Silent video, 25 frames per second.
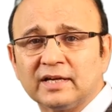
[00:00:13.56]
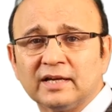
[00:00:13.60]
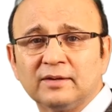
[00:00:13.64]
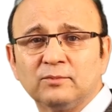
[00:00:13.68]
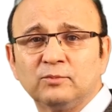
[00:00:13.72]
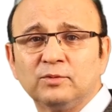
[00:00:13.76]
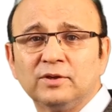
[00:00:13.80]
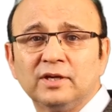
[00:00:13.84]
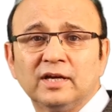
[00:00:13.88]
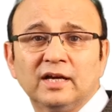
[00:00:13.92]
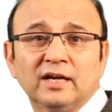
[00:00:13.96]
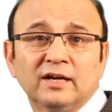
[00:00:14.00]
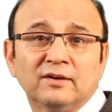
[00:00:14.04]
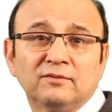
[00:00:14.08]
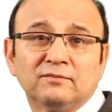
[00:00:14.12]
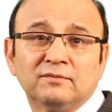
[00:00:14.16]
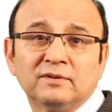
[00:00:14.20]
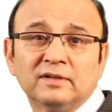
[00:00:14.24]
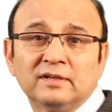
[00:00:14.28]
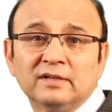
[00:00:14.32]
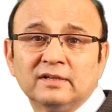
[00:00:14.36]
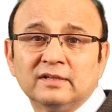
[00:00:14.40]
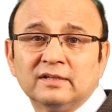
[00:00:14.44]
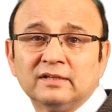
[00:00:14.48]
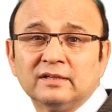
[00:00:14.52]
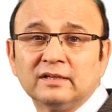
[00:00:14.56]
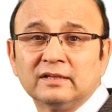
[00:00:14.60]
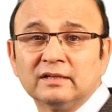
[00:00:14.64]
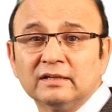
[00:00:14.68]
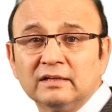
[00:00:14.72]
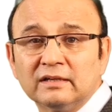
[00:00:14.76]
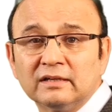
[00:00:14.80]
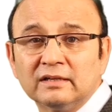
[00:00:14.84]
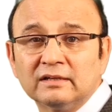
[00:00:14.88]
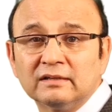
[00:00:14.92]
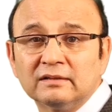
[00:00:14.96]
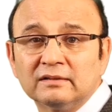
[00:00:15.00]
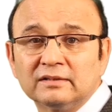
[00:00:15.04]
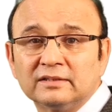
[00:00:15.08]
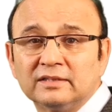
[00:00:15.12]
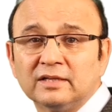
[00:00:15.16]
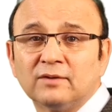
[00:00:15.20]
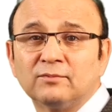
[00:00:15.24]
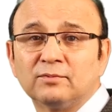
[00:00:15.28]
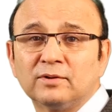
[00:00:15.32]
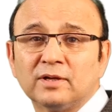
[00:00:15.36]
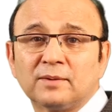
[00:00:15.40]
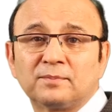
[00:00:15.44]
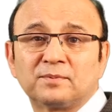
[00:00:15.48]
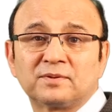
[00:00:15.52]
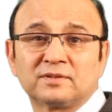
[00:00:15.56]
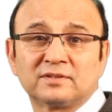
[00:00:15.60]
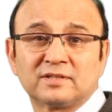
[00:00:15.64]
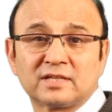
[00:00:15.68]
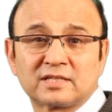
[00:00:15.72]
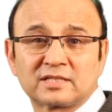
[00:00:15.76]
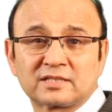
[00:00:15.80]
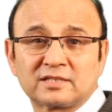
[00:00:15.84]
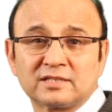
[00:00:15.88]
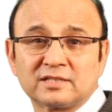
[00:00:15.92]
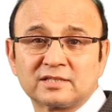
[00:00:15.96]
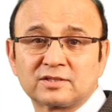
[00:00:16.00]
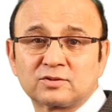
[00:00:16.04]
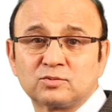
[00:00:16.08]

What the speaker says: we have developed resistance